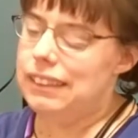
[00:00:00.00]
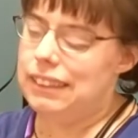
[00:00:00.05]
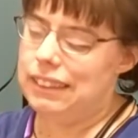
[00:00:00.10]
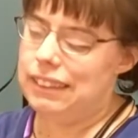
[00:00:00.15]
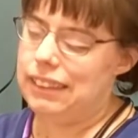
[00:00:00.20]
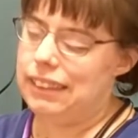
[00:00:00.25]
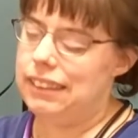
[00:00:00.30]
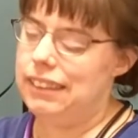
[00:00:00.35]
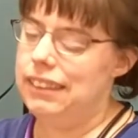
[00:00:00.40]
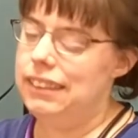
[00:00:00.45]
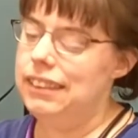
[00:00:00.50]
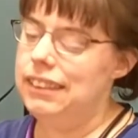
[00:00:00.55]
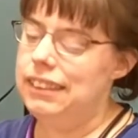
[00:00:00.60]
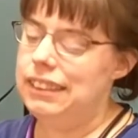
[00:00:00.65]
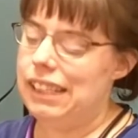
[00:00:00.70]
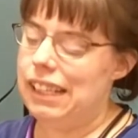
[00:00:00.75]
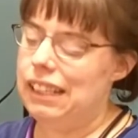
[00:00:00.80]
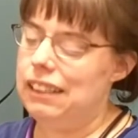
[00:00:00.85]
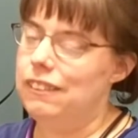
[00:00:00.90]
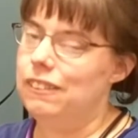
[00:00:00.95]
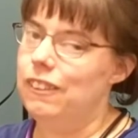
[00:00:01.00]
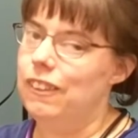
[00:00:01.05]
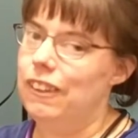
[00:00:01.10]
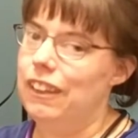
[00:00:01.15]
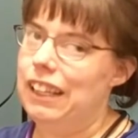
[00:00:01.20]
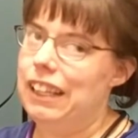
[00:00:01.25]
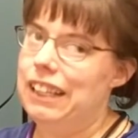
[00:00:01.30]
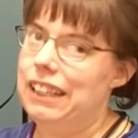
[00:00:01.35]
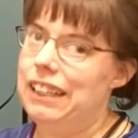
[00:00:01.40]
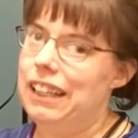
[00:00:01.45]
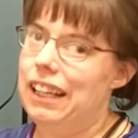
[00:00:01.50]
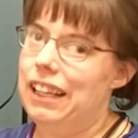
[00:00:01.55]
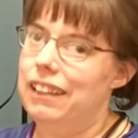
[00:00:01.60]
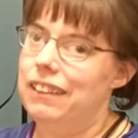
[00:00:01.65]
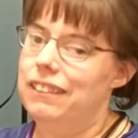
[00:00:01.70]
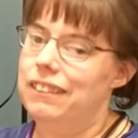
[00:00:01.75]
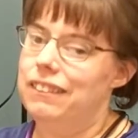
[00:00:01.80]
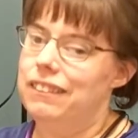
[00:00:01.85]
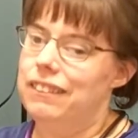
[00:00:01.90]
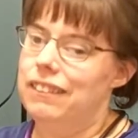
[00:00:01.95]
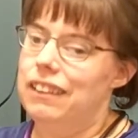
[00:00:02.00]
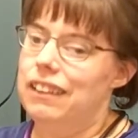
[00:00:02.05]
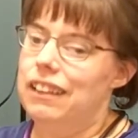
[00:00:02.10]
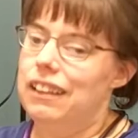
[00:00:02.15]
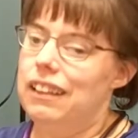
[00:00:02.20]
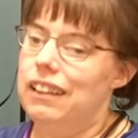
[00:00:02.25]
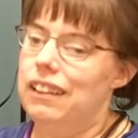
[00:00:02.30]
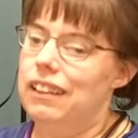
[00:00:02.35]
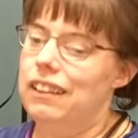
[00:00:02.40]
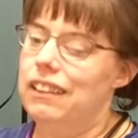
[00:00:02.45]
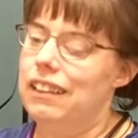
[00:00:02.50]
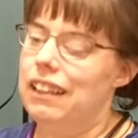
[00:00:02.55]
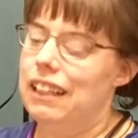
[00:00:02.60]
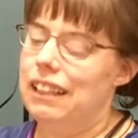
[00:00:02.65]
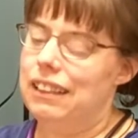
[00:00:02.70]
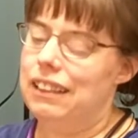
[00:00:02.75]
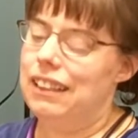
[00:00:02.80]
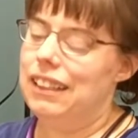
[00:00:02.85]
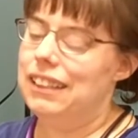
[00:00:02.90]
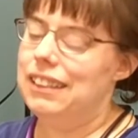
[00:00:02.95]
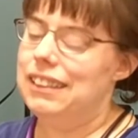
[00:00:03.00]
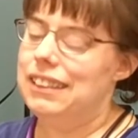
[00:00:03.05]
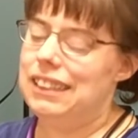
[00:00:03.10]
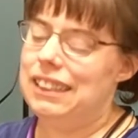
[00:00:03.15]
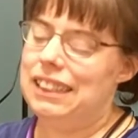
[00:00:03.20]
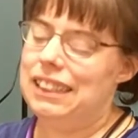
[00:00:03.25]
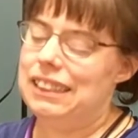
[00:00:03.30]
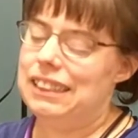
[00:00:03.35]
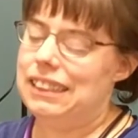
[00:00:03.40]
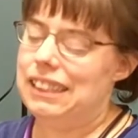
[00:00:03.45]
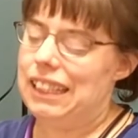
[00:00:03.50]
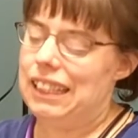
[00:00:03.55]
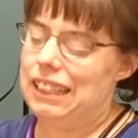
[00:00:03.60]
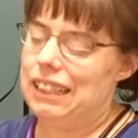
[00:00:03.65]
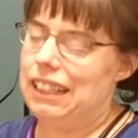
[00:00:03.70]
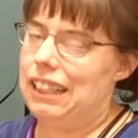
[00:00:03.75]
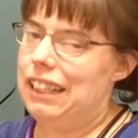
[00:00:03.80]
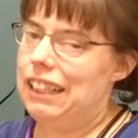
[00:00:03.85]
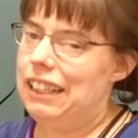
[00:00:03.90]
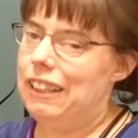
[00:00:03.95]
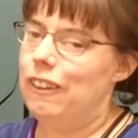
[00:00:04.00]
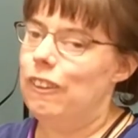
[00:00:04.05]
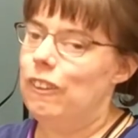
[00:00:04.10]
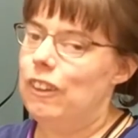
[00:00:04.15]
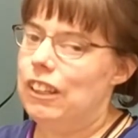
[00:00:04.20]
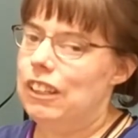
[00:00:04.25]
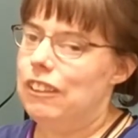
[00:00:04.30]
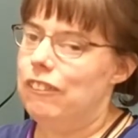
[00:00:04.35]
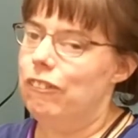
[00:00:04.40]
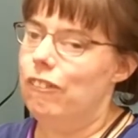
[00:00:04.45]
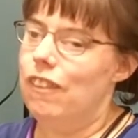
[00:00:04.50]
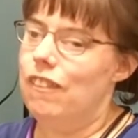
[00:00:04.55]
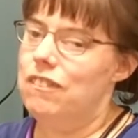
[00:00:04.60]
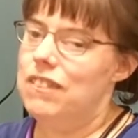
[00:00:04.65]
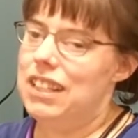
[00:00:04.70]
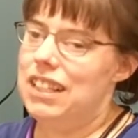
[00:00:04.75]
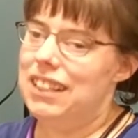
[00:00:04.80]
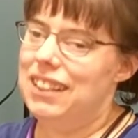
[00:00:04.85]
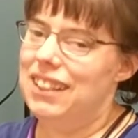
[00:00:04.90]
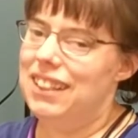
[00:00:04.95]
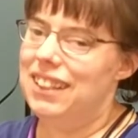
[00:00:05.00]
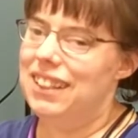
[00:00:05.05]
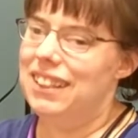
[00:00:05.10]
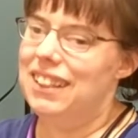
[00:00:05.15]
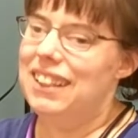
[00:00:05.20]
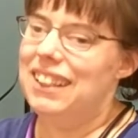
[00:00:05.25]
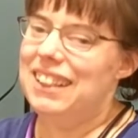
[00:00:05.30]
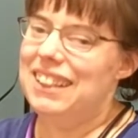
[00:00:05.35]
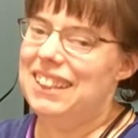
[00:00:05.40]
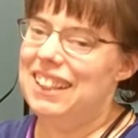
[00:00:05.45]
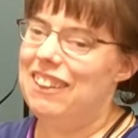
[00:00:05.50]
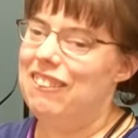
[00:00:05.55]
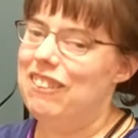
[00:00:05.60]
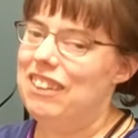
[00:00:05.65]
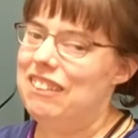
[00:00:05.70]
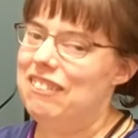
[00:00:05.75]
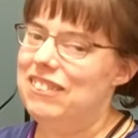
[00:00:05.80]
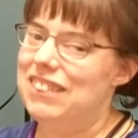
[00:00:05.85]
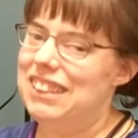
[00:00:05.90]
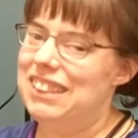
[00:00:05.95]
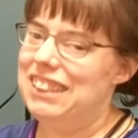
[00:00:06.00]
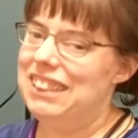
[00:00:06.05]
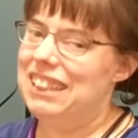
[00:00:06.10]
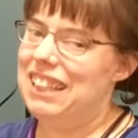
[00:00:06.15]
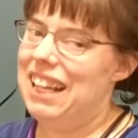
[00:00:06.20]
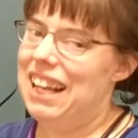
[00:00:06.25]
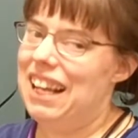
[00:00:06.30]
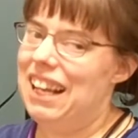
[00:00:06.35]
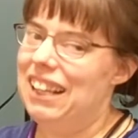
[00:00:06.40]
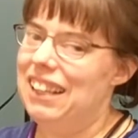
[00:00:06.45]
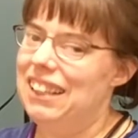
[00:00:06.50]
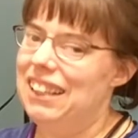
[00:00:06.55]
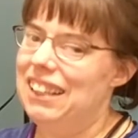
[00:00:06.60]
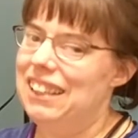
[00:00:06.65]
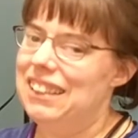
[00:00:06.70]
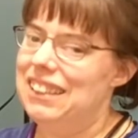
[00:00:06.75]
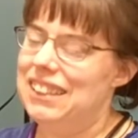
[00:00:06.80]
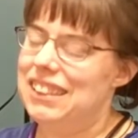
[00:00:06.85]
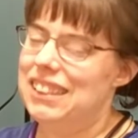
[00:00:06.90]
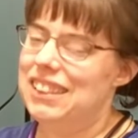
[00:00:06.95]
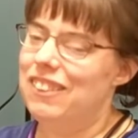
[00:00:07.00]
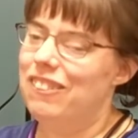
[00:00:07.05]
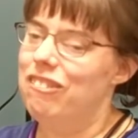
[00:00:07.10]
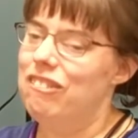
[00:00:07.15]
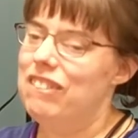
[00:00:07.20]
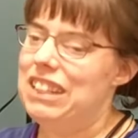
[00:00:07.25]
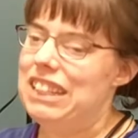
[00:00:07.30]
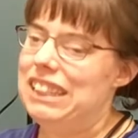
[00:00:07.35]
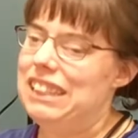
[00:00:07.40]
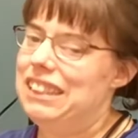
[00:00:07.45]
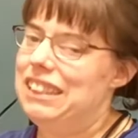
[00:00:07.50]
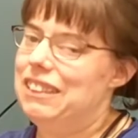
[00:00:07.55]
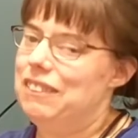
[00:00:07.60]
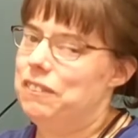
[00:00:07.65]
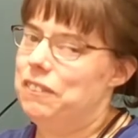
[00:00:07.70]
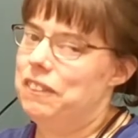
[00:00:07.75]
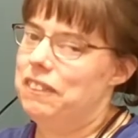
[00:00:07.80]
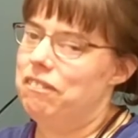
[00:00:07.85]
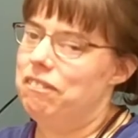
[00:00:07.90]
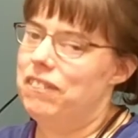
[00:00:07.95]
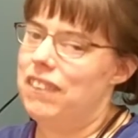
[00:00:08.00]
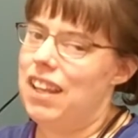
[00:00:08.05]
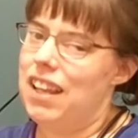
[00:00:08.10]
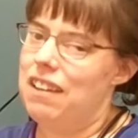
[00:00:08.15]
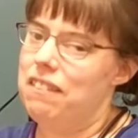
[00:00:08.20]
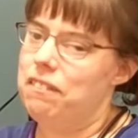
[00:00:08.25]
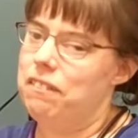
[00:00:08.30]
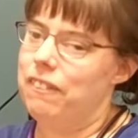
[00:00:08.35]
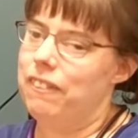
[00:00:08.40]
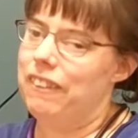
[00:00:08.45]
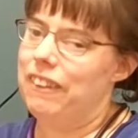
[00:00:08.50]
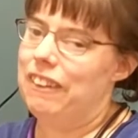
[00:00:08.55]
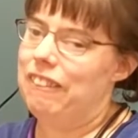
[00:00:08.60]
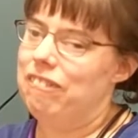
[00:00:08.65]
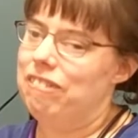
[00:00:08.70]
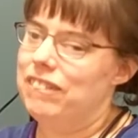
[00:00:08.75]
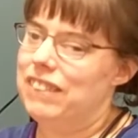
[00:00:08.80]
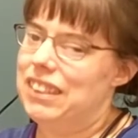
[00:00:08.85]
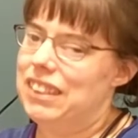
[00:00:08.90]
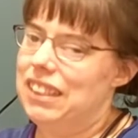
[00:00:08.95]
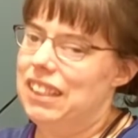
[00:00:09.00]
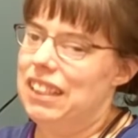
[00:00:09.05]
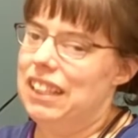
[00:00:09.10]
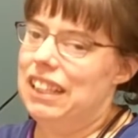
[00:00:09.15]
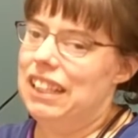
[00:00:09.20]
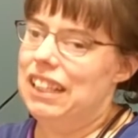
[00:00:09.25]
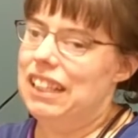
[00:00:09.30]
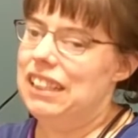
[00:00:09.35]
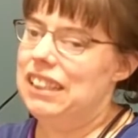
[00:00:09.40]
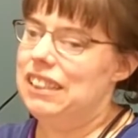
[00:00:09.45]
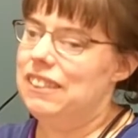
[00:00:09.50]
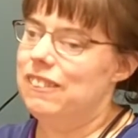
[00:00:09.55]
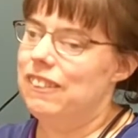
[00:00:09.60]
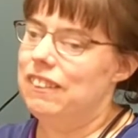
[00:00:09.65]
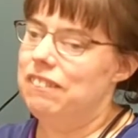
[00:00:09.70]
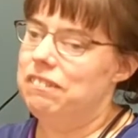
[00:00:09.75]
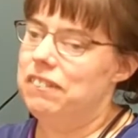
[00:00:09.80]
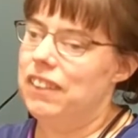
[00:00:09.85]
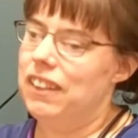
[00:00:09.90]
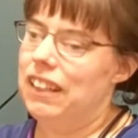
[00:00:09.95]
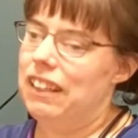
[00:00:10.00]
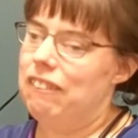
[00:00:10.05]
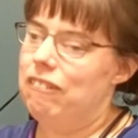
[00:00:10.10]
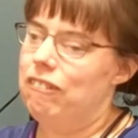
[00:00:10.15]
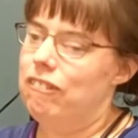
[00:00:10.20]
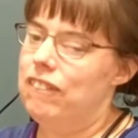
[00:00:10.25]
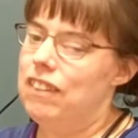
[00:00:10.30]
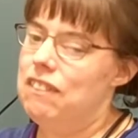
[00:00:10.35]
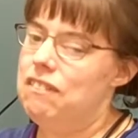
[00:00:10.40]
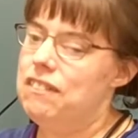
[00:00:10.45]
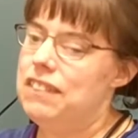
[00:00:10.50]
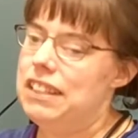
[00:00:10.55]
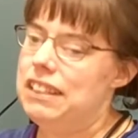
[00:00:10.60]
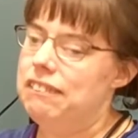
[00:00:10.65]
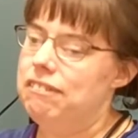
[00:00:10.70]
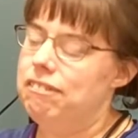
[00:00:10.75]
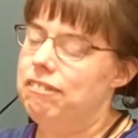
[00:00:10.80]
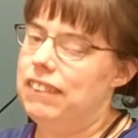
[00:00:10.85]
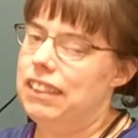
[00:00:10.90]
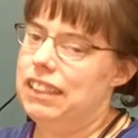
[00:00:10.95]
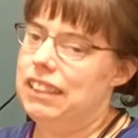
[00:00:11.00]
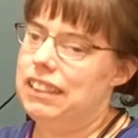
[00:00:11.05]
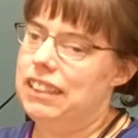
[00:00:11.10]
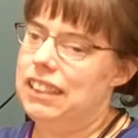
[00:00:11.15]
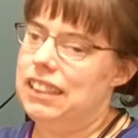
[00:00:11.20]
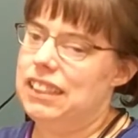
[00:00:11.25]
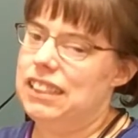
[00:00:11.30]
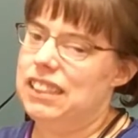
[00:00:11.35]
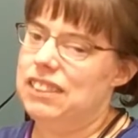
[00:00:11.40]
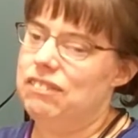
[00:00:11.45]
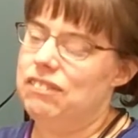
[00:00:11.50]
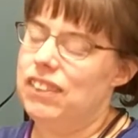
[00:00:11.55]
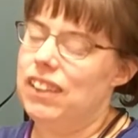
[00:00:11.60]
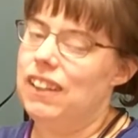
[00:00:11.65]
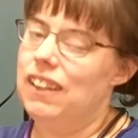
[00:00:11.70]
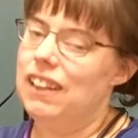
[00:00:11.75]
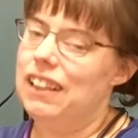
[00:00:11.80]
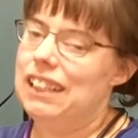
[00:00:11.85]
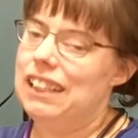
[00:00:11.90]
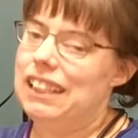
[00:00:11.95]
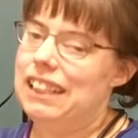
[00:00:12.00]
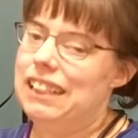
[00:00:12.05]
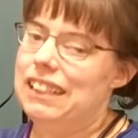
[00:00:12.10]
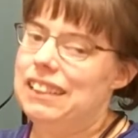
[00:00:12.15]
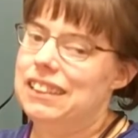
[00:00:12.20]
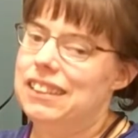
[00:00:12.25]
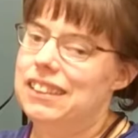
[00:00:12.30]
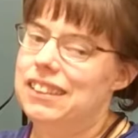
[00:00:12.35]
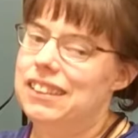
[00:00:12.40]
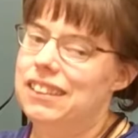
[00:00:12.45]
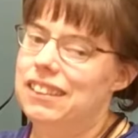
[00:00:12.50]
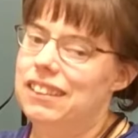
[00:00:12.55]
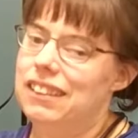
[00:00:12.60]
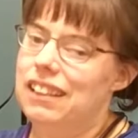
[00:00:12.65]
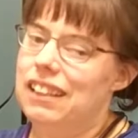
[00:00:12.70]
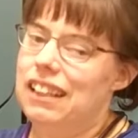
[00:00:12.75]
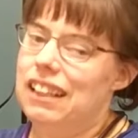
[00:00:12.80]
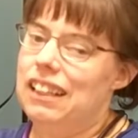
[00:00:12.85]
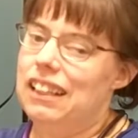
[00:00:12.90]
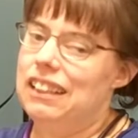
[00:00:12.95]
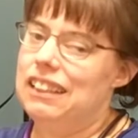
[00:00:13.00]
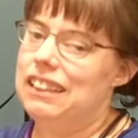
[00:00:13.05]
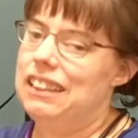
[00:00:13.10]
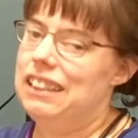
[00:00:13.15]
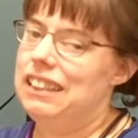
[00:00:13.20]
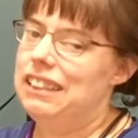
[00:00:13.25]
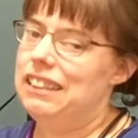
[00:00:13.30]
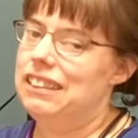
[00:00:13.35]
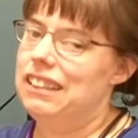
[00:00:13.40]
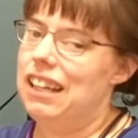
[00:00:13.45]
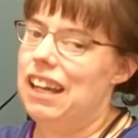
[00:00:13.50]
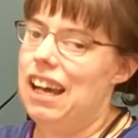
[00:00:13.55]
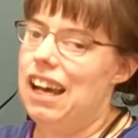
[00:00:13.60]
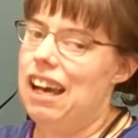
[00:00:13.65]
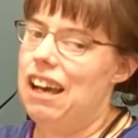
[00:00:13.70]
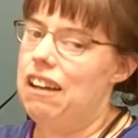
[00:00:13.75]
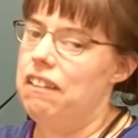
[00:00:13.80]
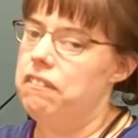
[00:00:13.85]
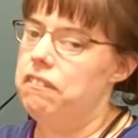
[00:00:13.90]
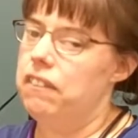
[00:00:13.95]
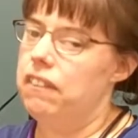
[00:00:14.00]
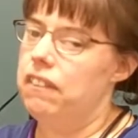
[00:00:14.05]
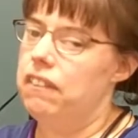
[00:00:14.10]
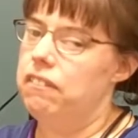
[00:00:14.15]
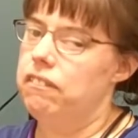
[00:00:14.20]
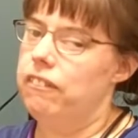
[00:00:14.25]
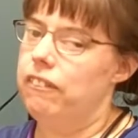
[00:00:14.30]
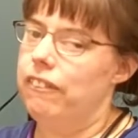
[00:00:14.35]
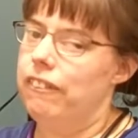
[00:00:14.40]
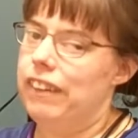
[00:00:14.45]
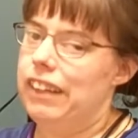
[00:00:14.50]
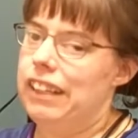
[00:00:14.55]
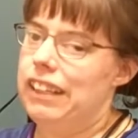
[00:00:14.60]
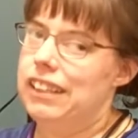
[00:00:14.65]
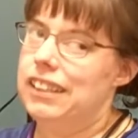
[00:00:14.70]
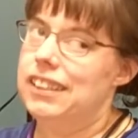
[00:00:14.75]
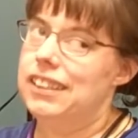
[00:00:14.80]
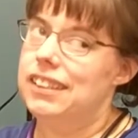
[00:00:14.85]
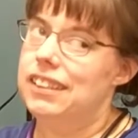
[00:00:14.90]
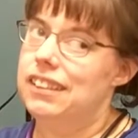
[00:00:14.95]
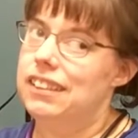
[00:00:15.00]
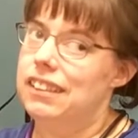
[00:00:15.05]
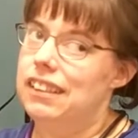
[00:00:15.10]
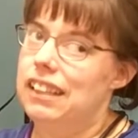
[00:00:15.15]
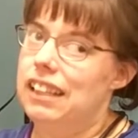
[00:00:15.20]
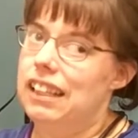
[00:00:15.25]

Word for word: just generally that this is like the year of the woman, that we've seen that in so many different platforms. And so I feel like women with disabilities need to have a voice